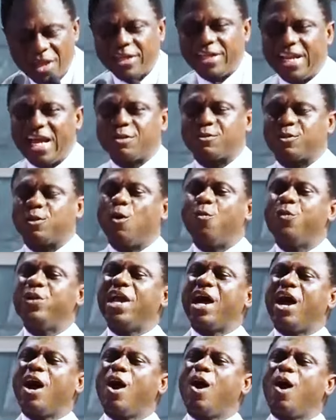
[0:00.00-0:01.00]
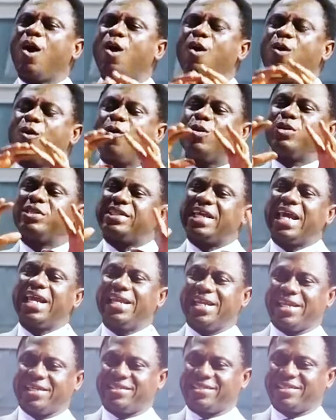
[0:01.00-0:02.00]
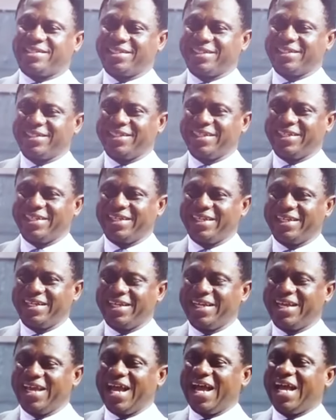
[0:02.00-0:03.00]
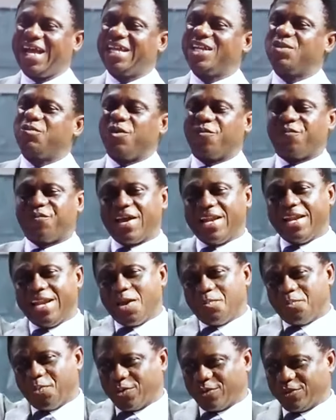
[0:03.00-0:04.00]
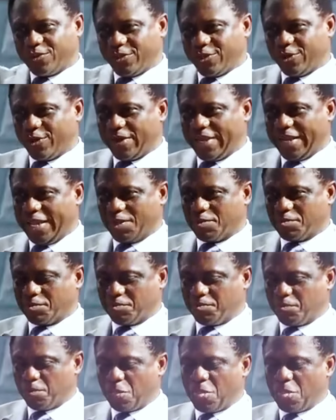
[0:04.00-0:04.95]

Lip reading: Now, so we are all containers, and with a label, your name.